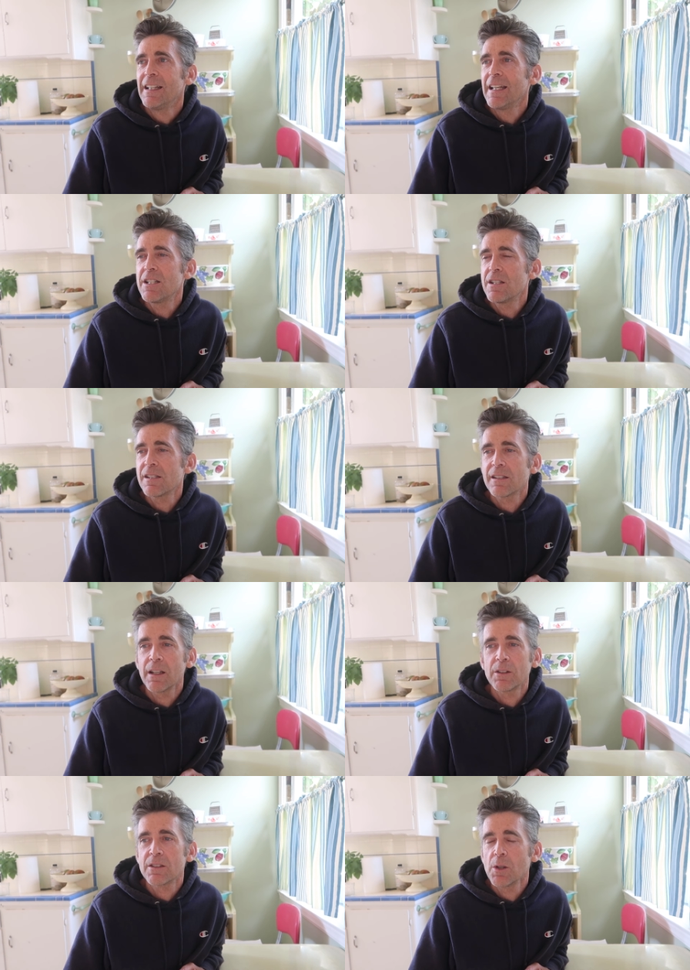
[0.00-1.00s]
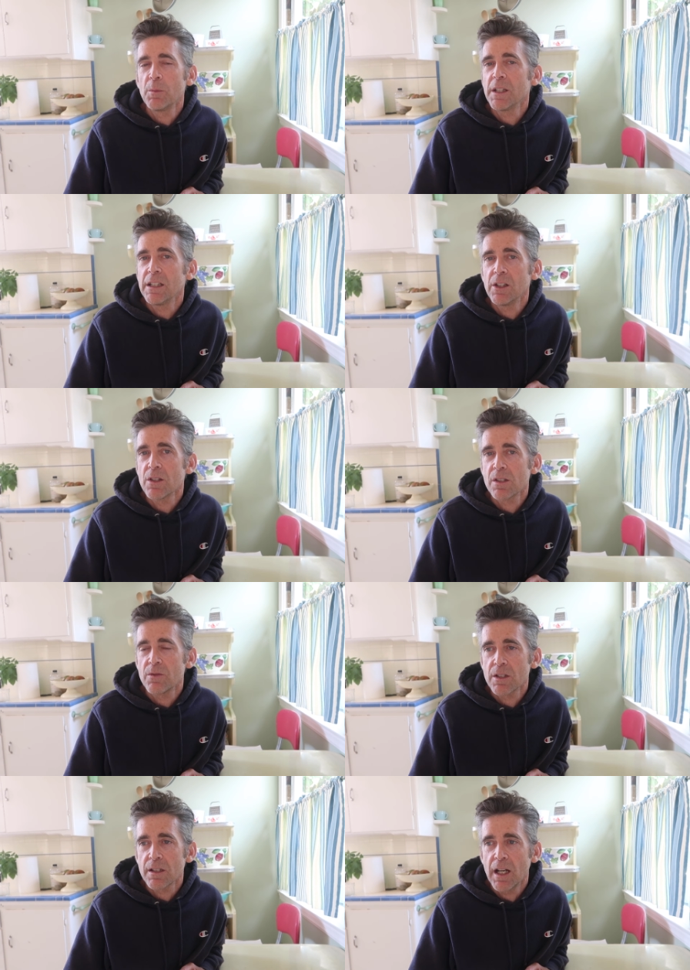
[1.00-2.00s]
It just like so many years
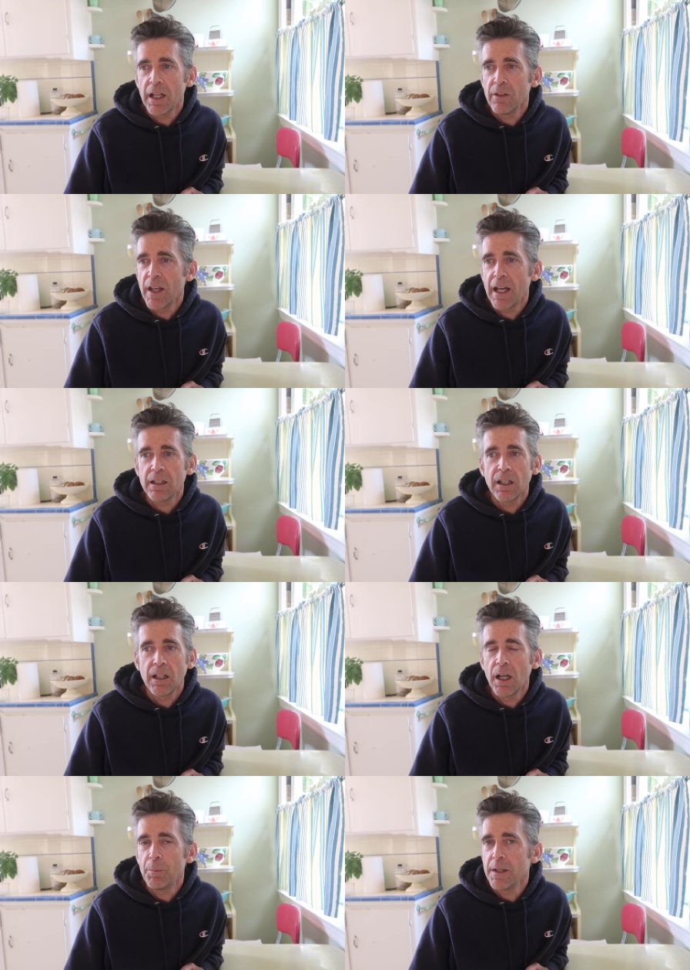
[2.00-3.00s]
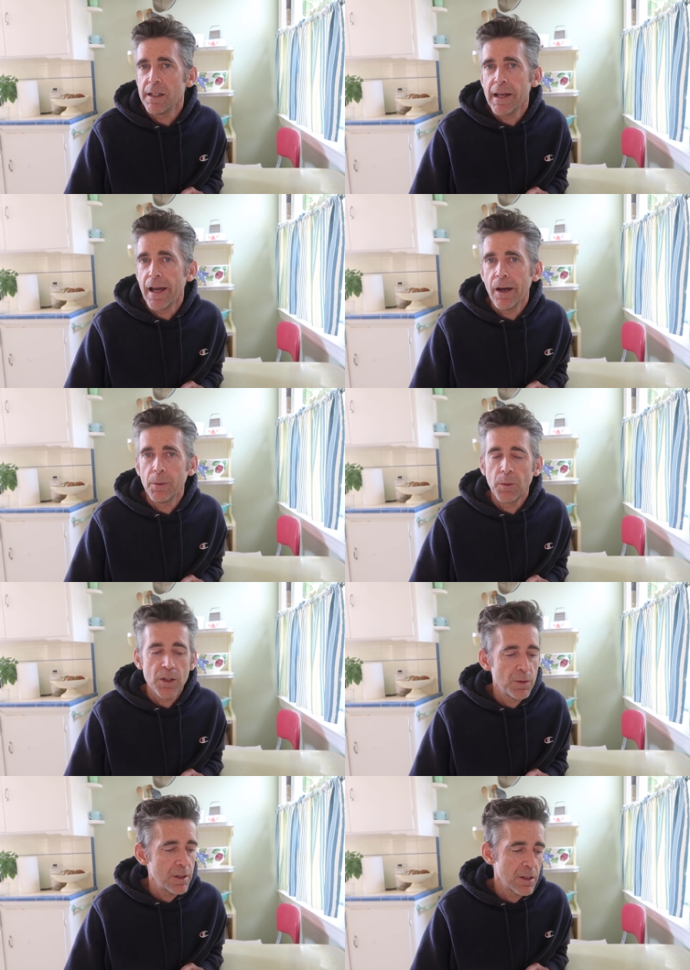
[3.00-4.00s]
of just kind of that up and down,
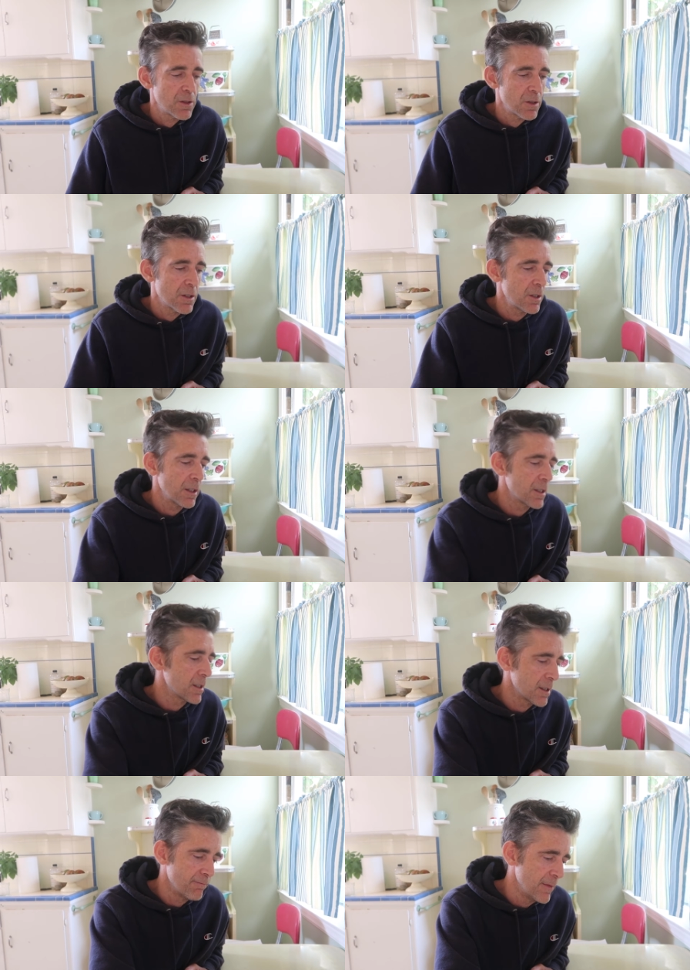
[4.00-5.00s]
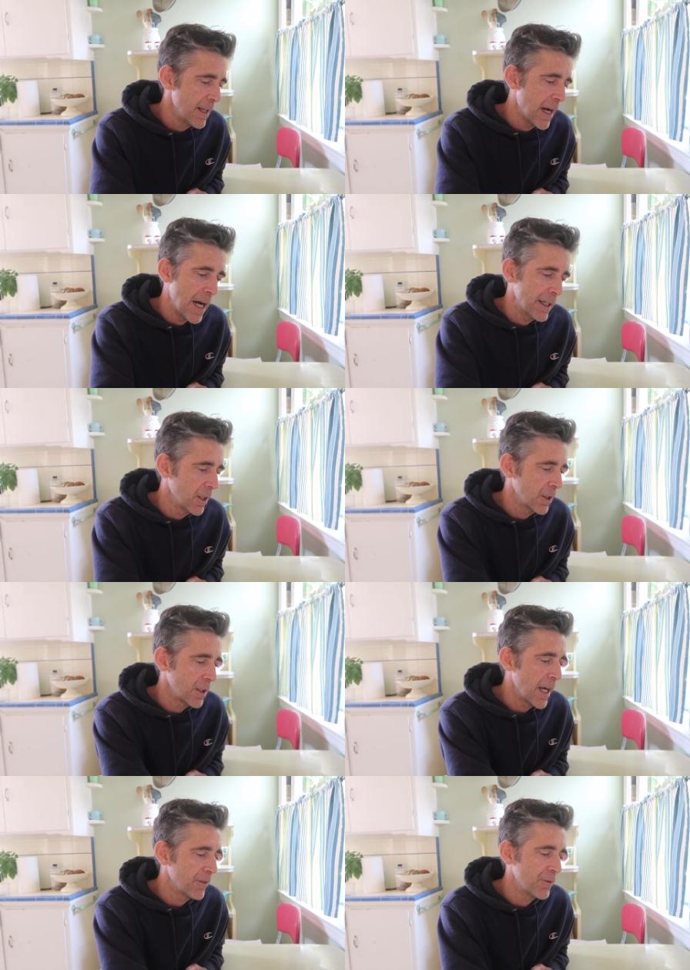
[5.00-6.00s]
which was just
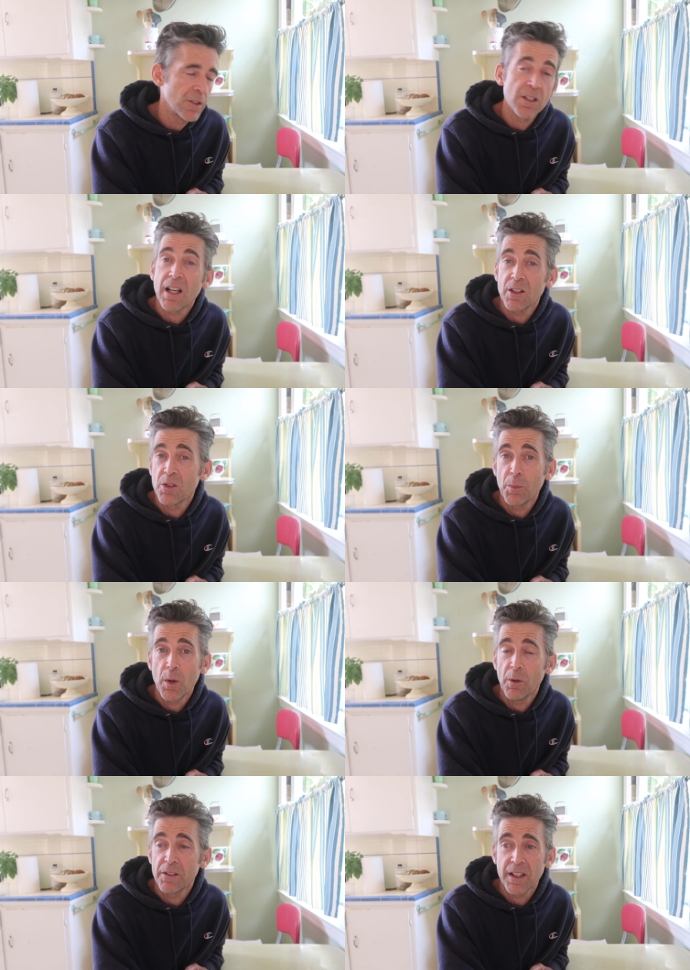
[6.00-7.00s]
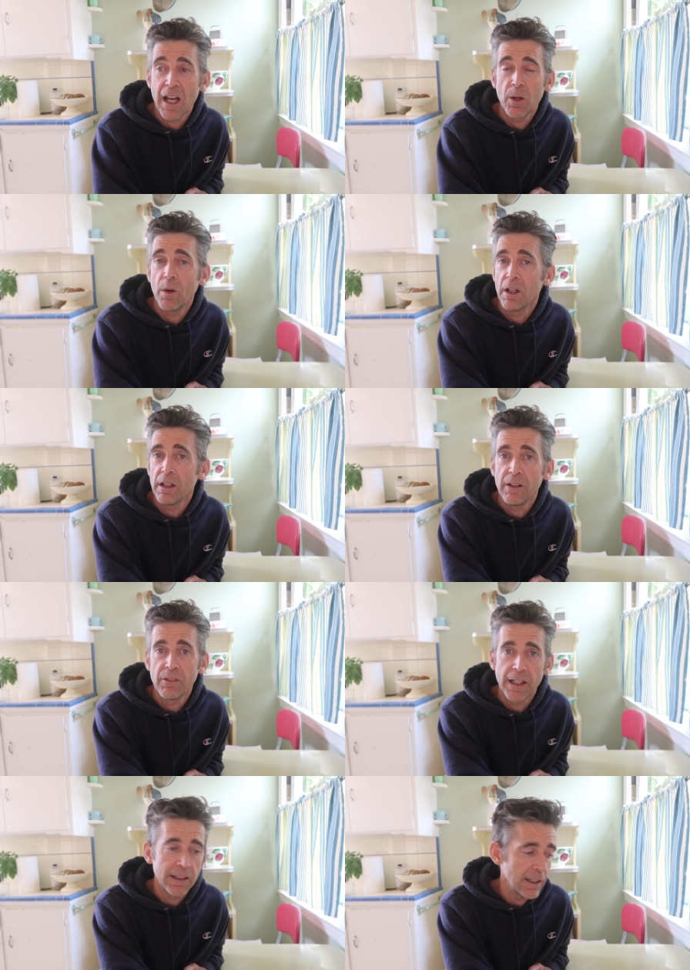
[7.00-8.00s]
not, I just got to a point where I was like, I don't want to
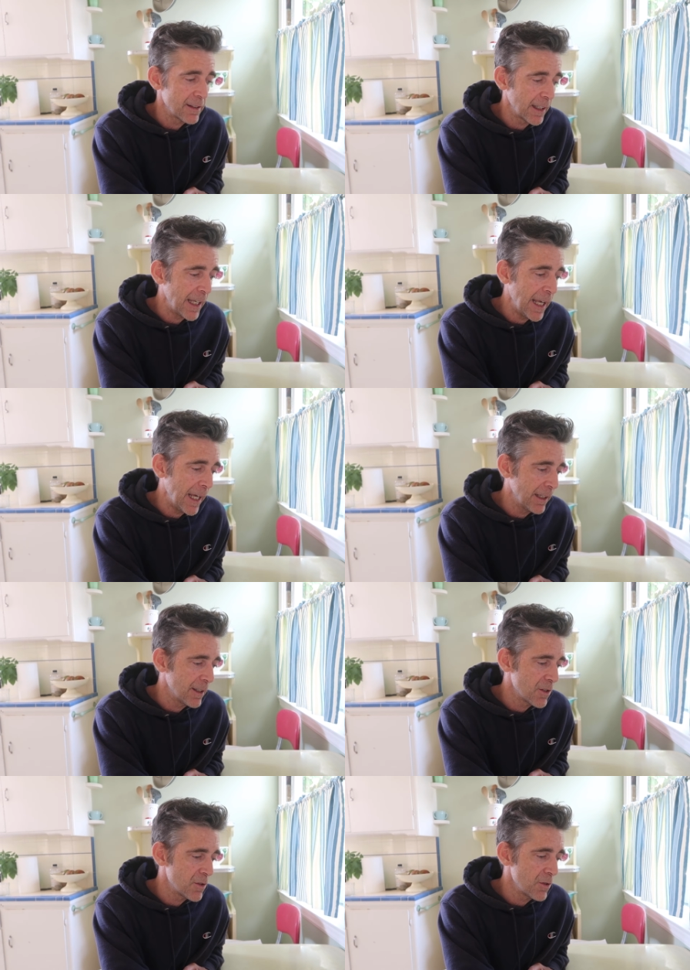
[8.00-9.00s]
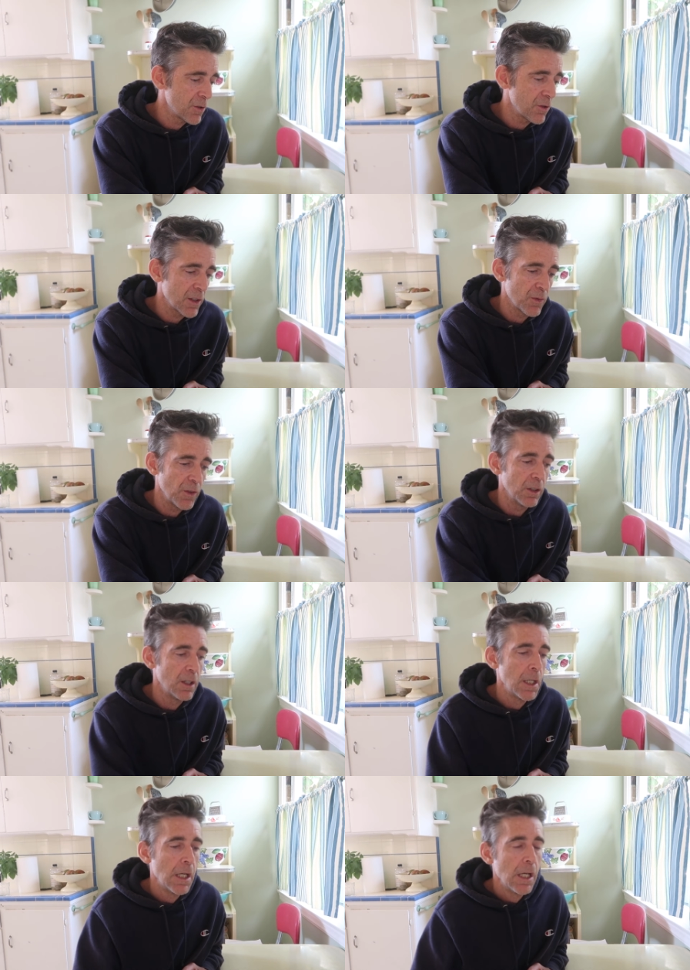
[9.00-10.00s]
live like this. I can't, it's too stressful.